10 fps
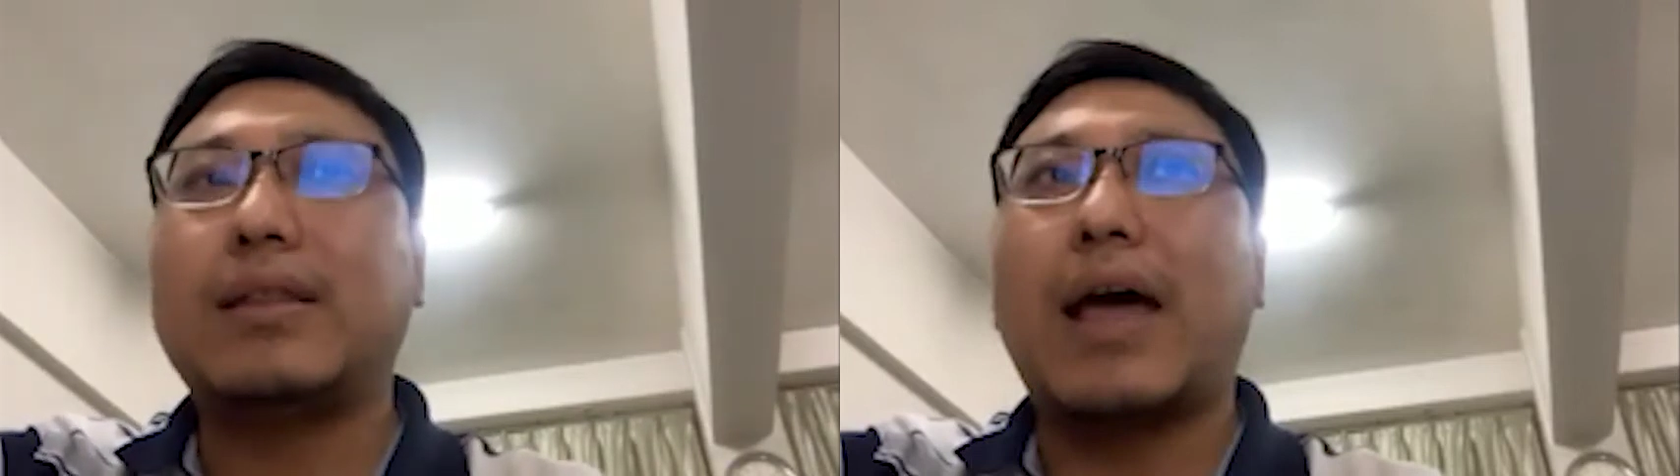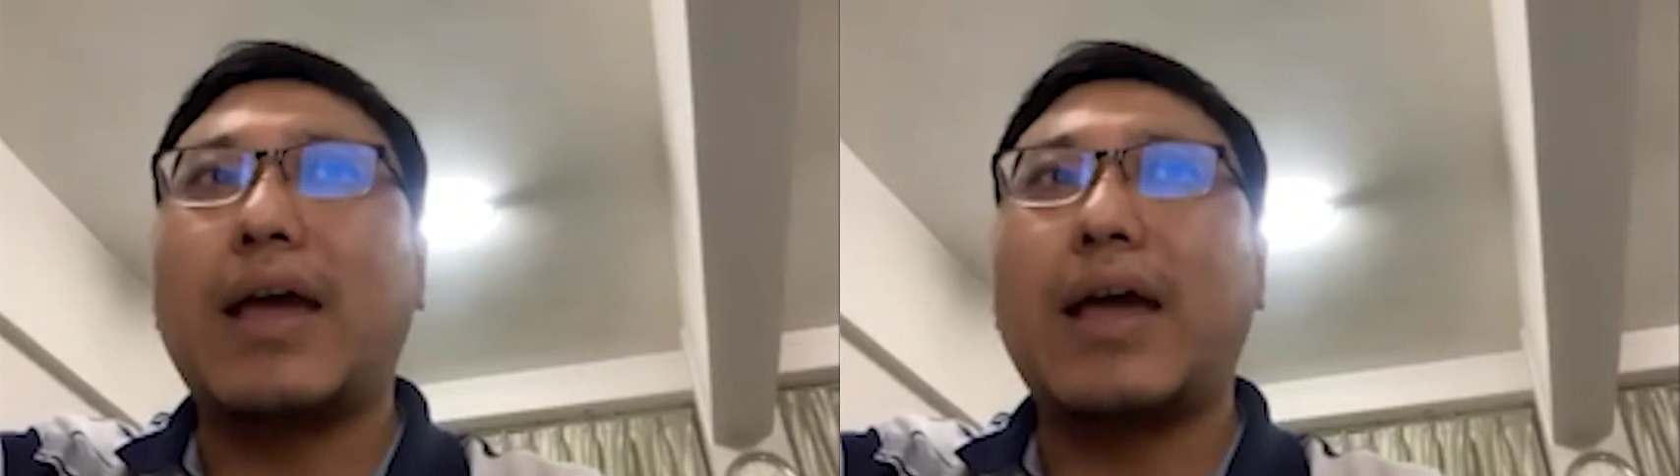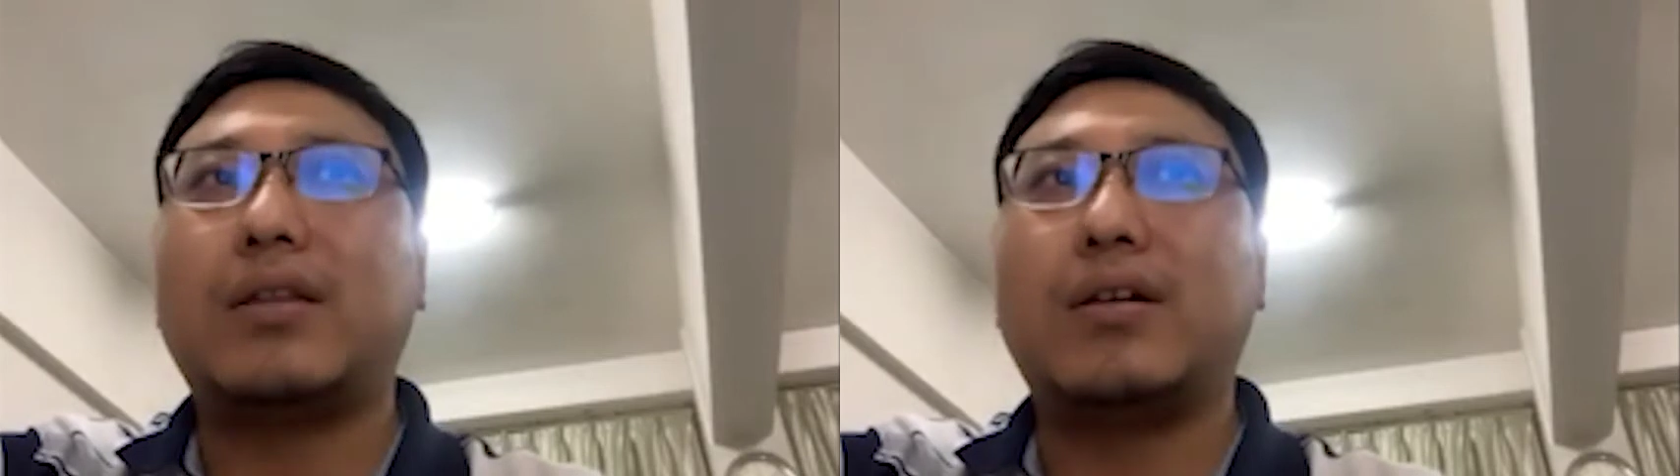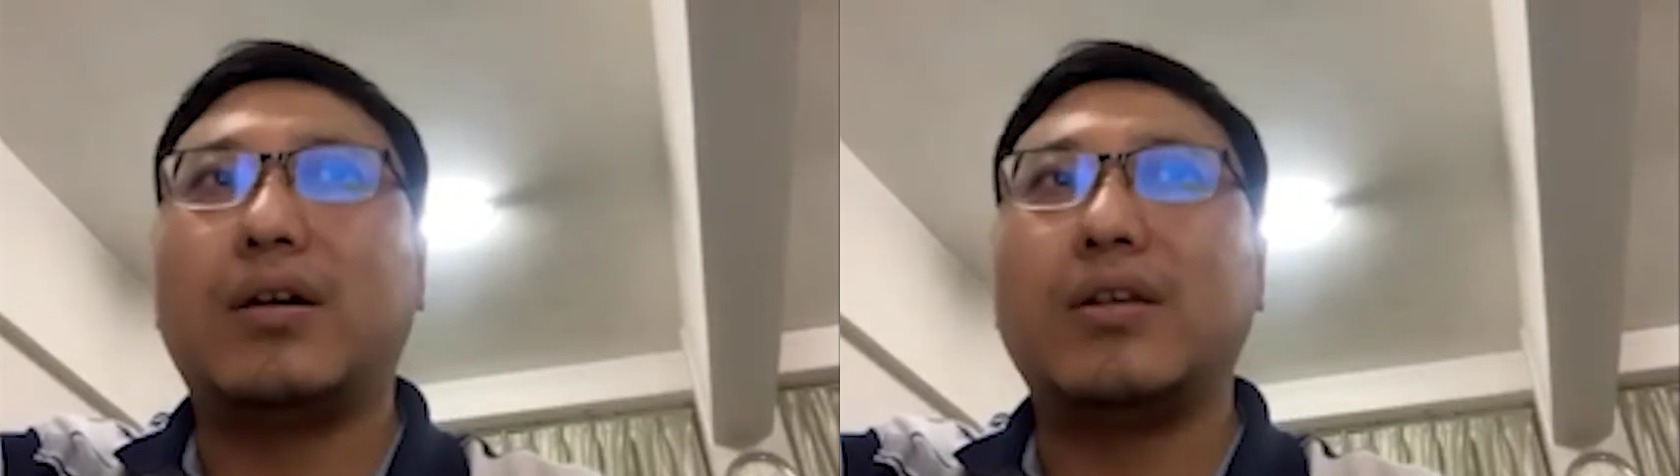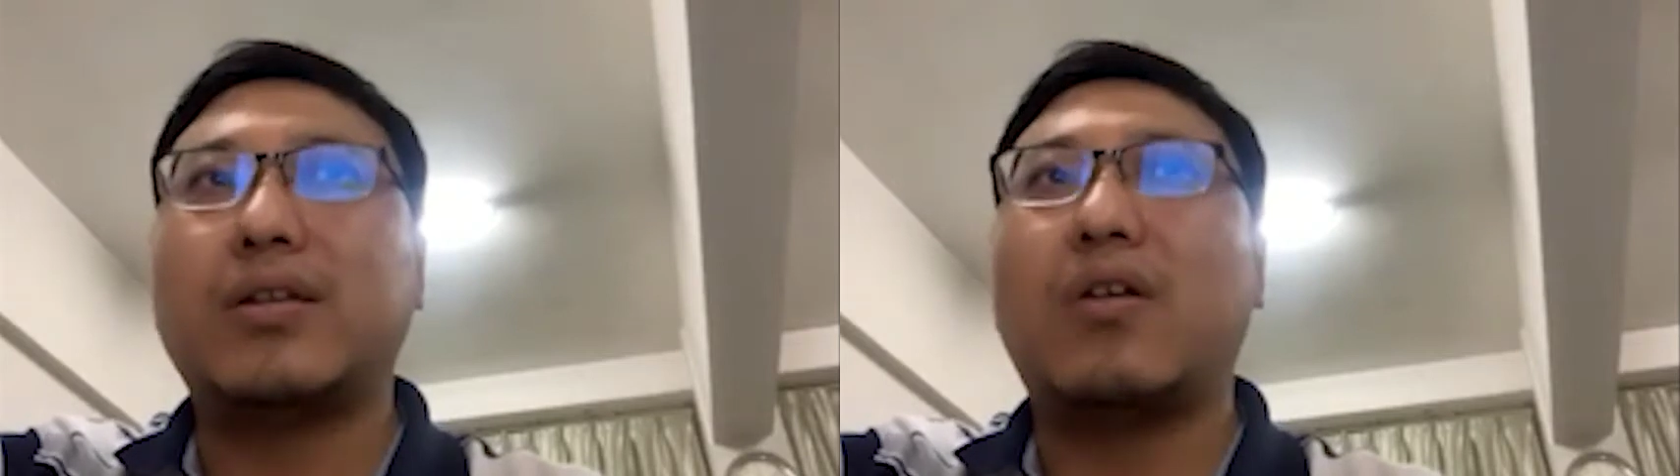
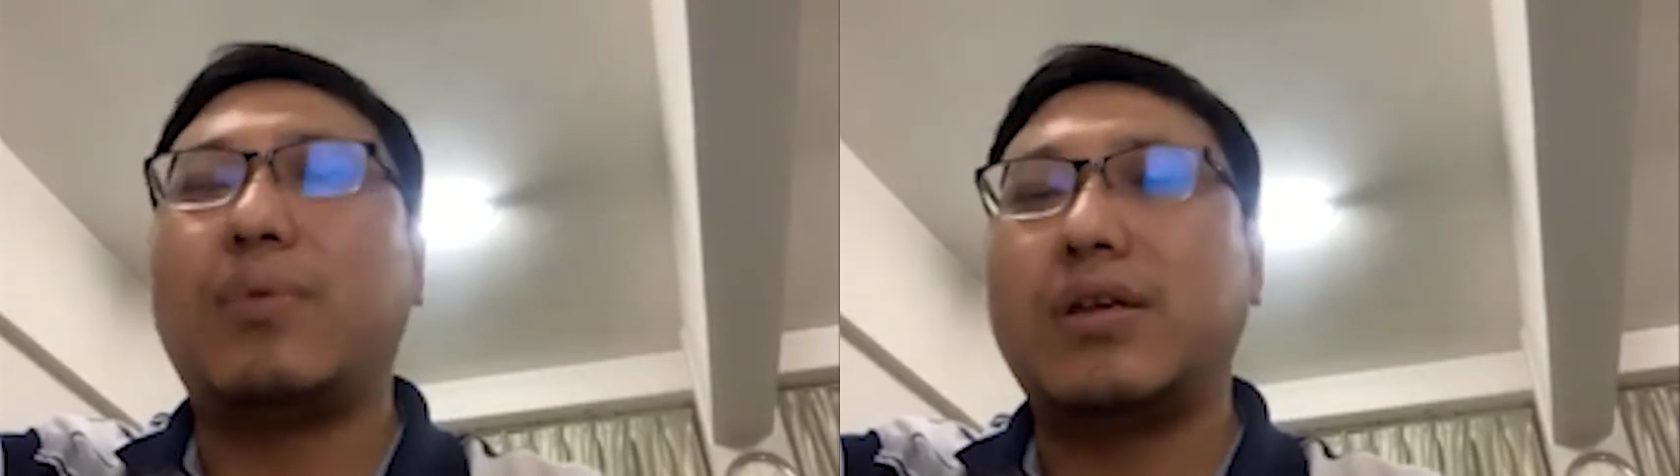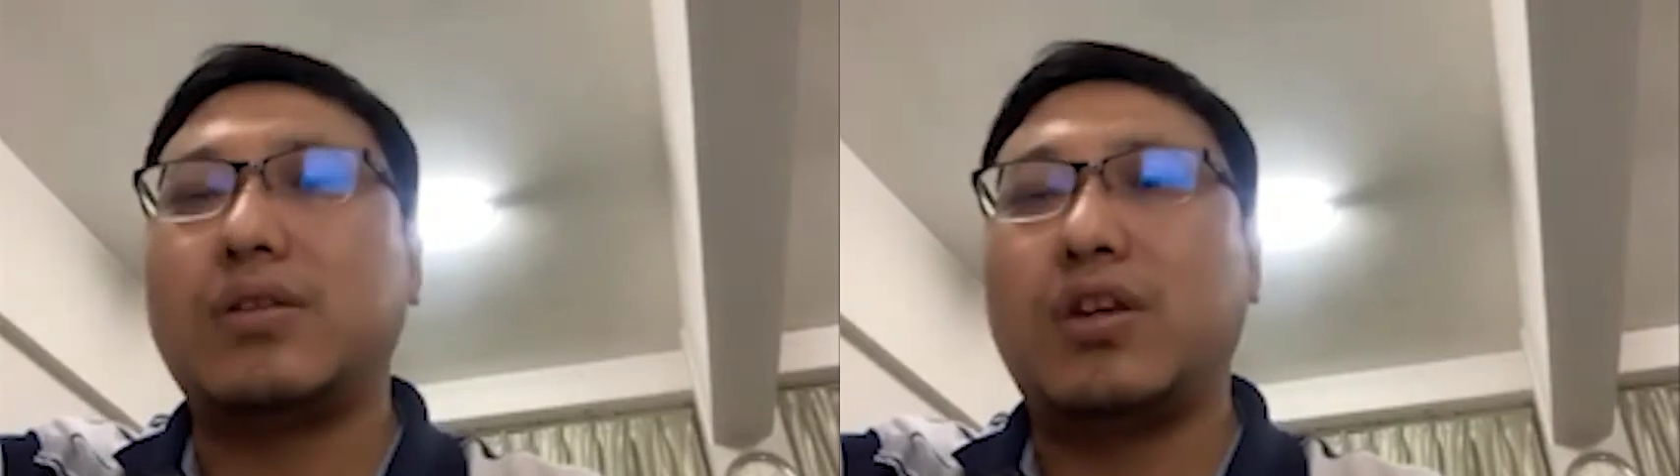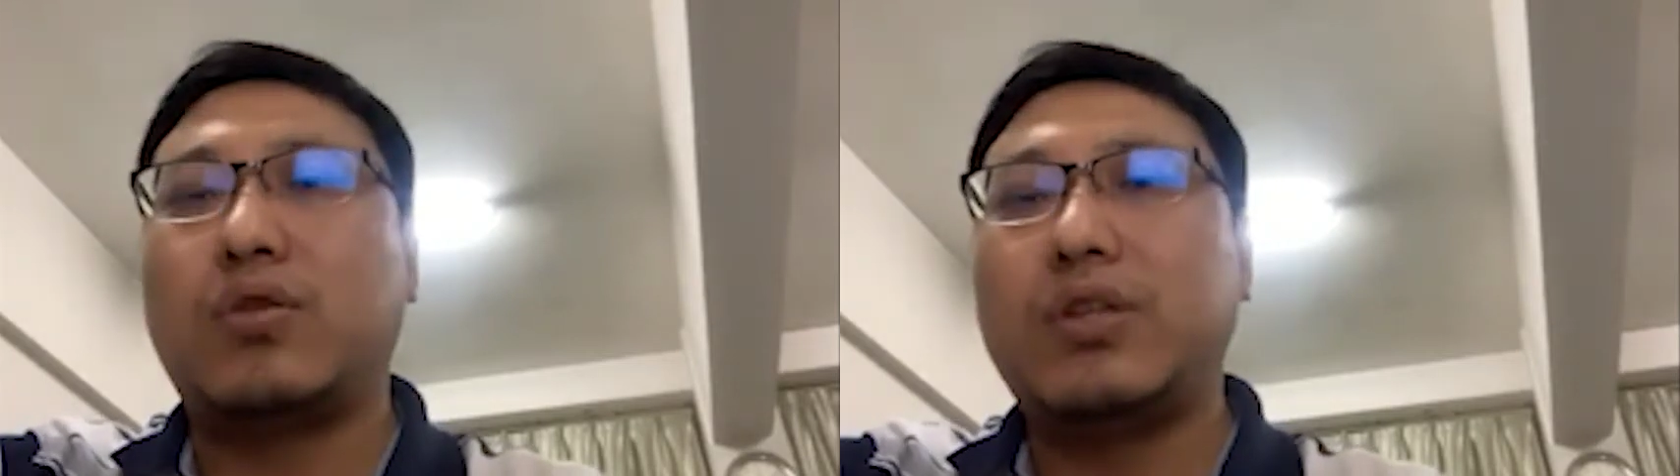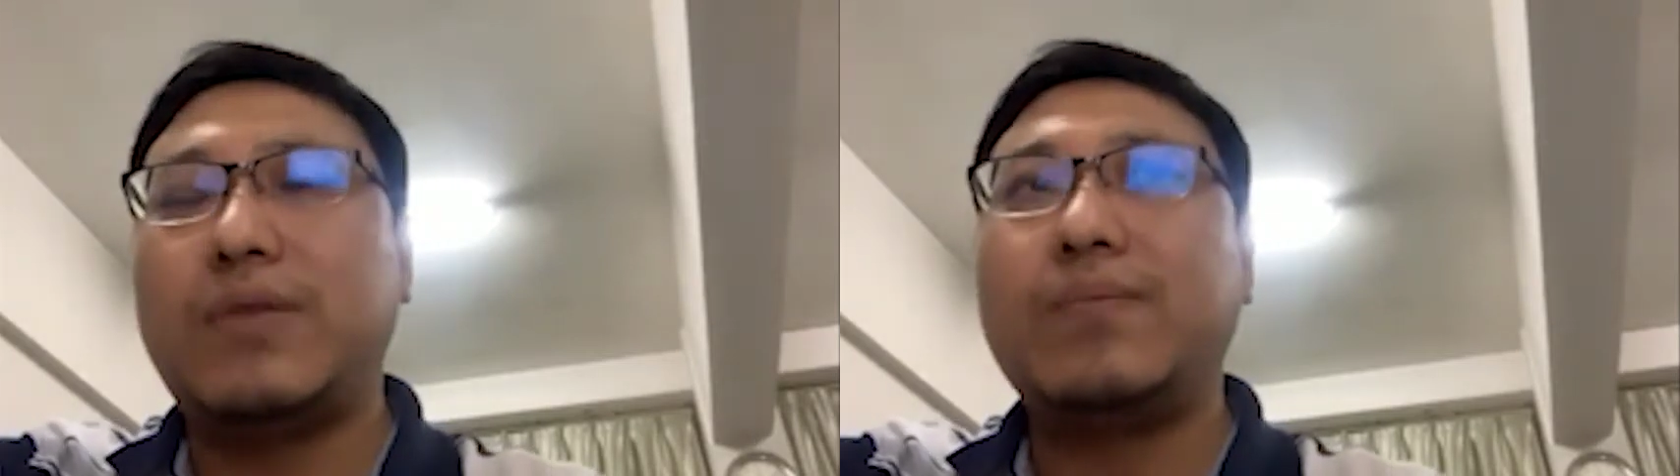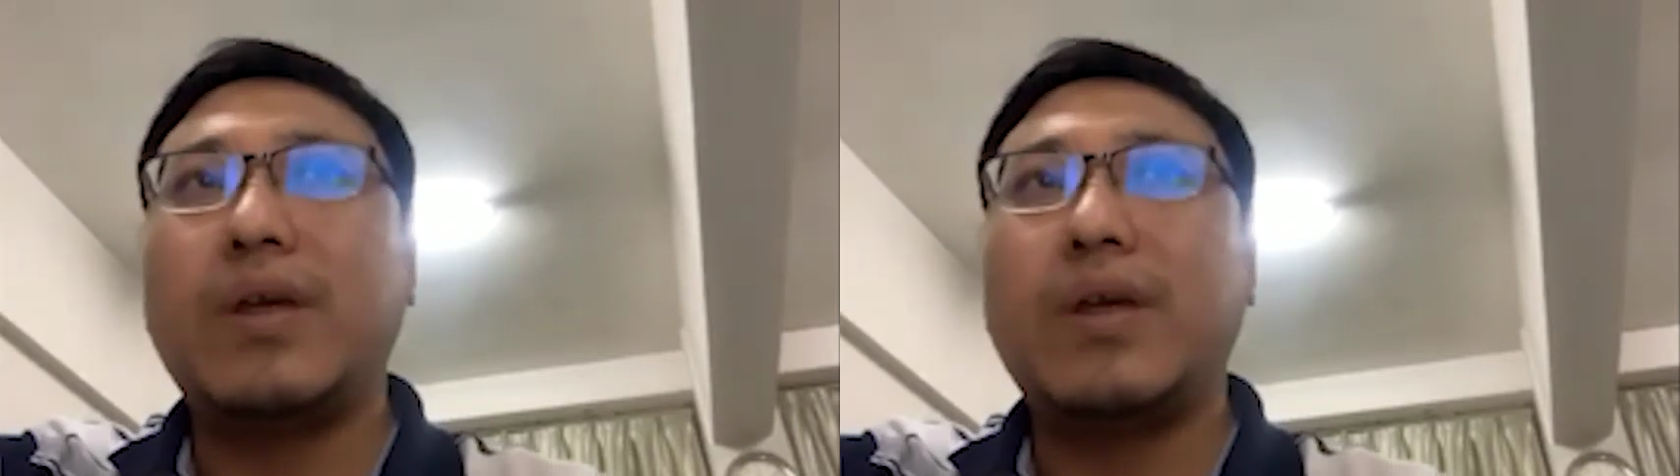targeted therapies,
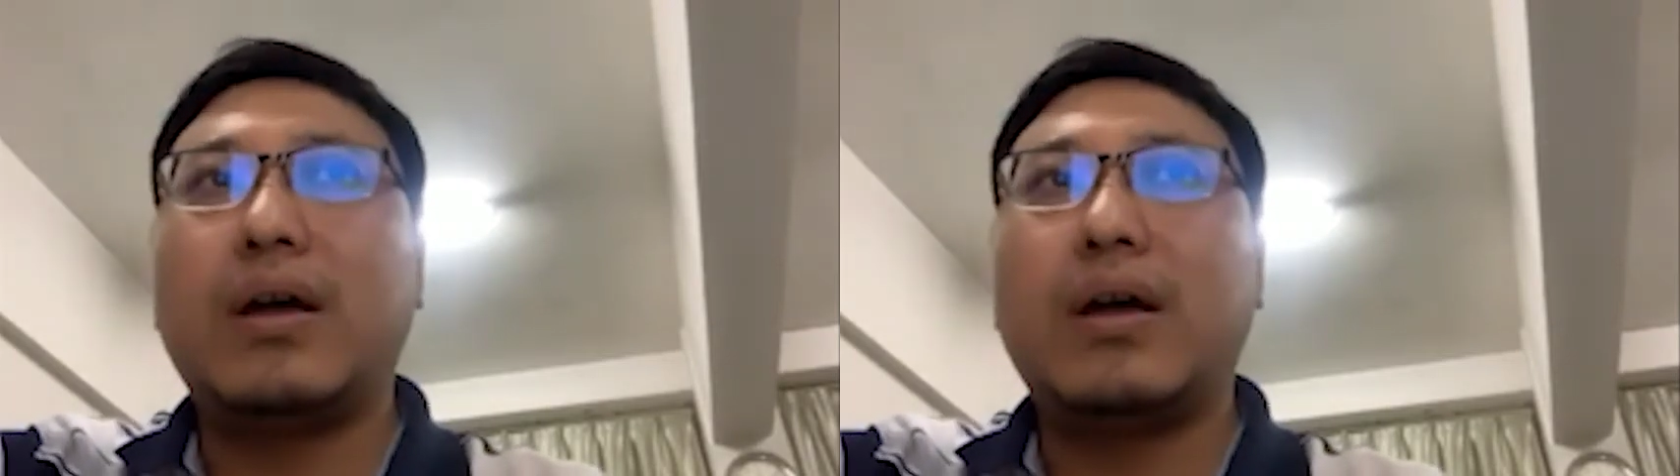including